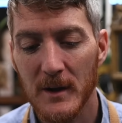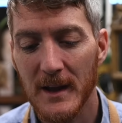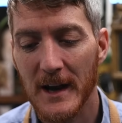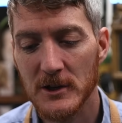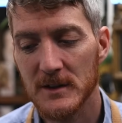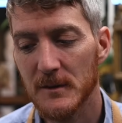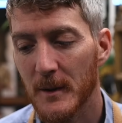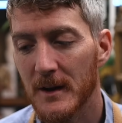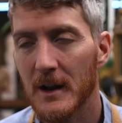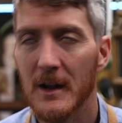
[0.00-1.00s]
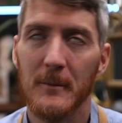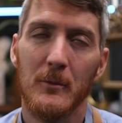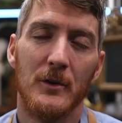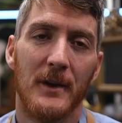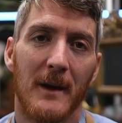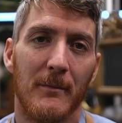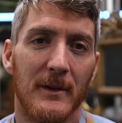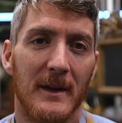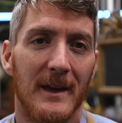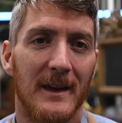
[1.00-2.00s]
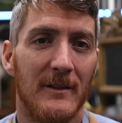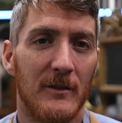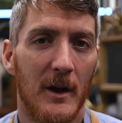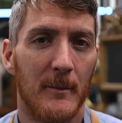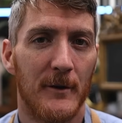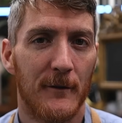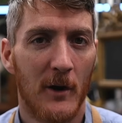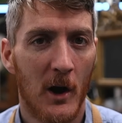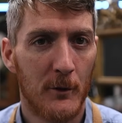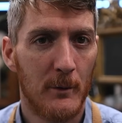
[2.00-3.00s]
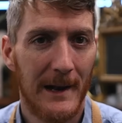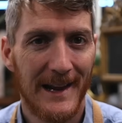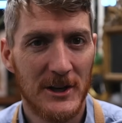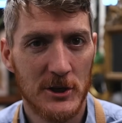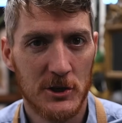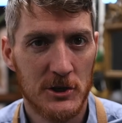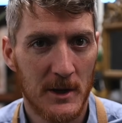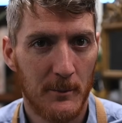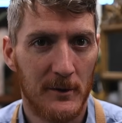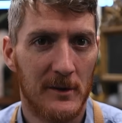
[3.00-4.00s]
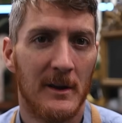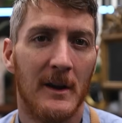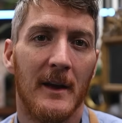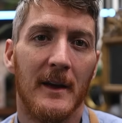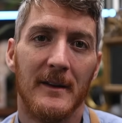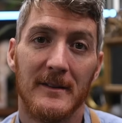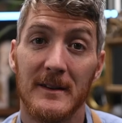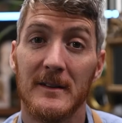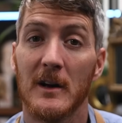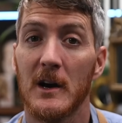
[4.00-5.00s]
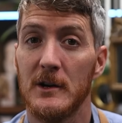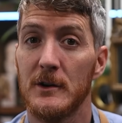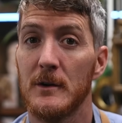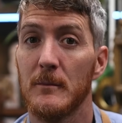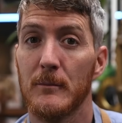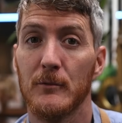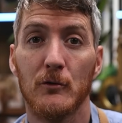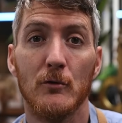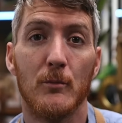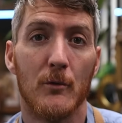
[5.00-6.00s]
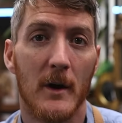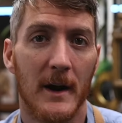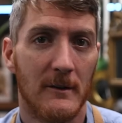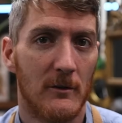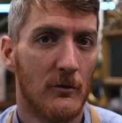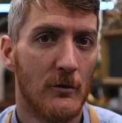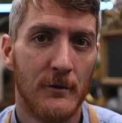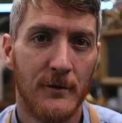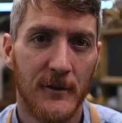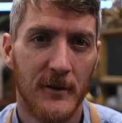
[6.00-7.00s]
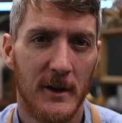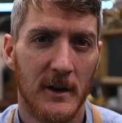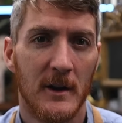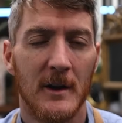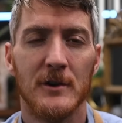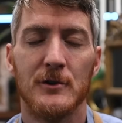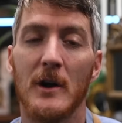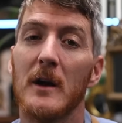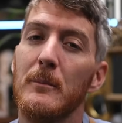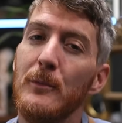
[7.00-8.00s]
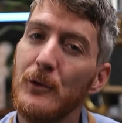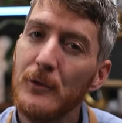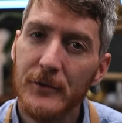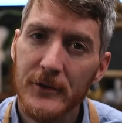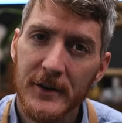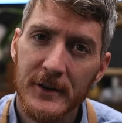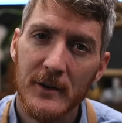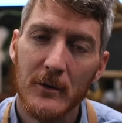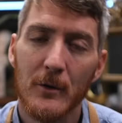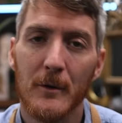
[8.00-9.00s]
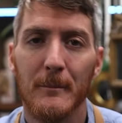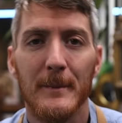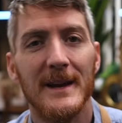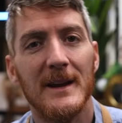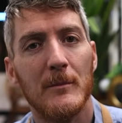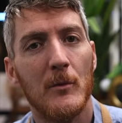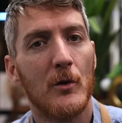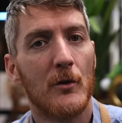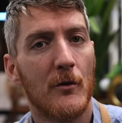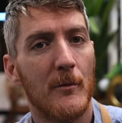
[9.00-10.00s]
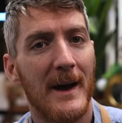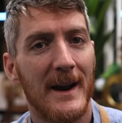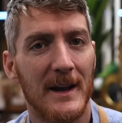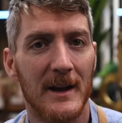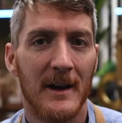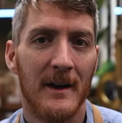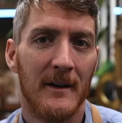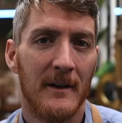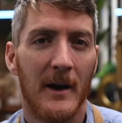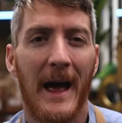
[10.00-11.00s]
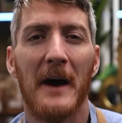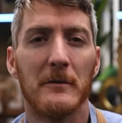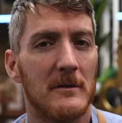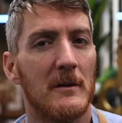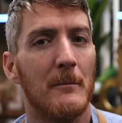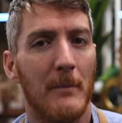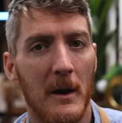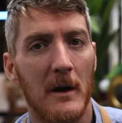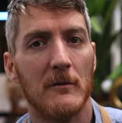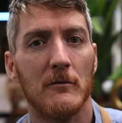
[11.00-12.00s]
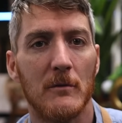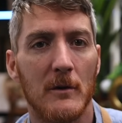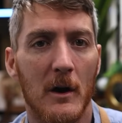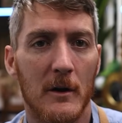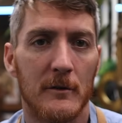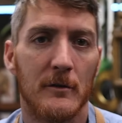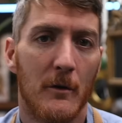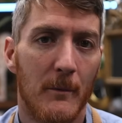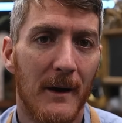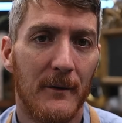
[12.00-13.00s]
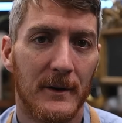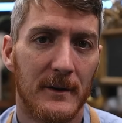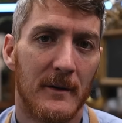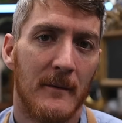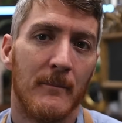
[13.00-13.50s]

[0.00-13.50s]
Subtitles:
we actually spend a lot more time thinking in terms of color relationships. Is this color too bright, too vivid? Should I mute it or make it more chromatic? How does it compare to the colors around it?